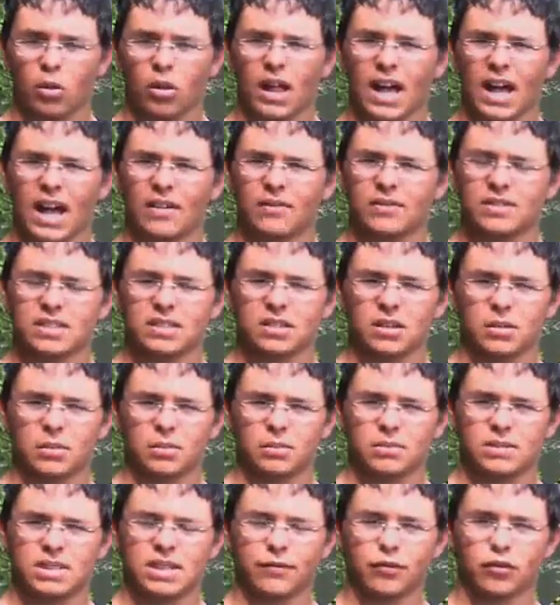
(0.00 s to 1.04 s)
We'll have
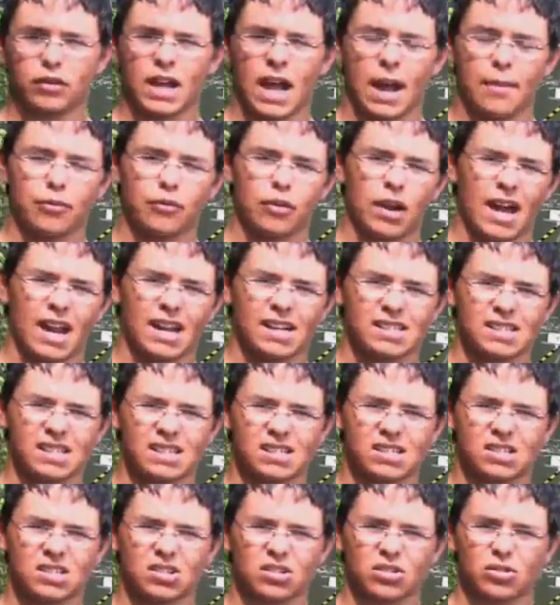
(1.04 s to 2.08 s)
some different
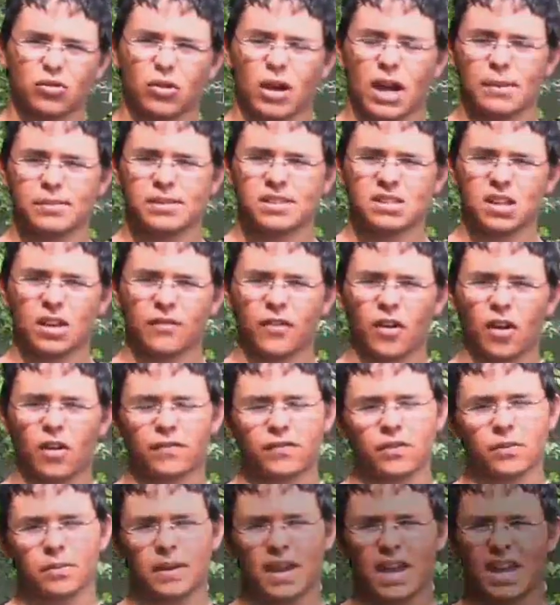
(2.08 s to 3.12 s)
apparatuses to grab stuff
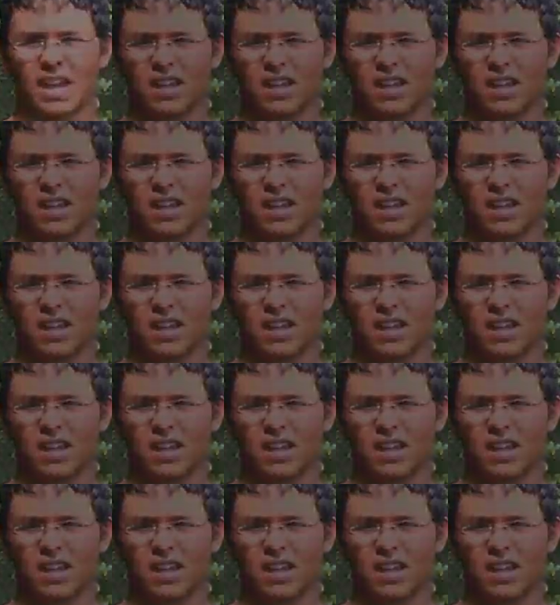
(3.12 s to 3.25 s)
off the